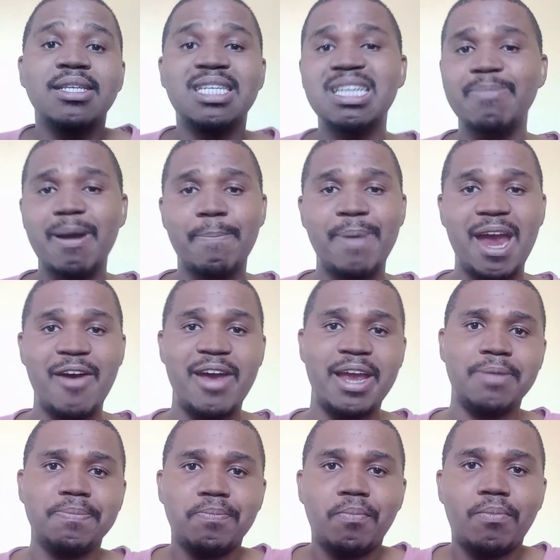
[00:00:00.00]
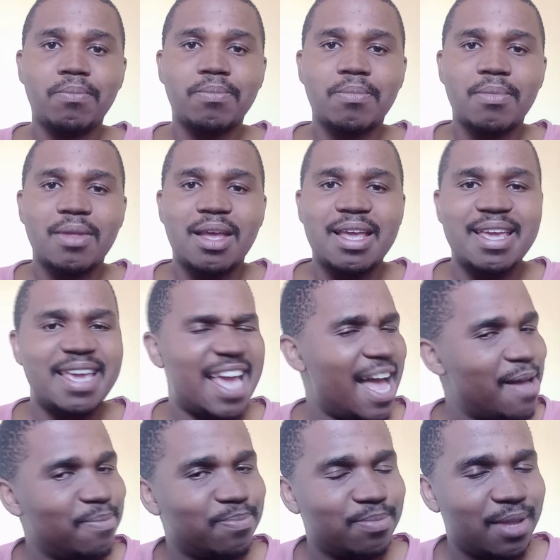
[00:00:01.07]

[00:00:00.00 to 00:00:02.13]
Centre back pairing, yeah.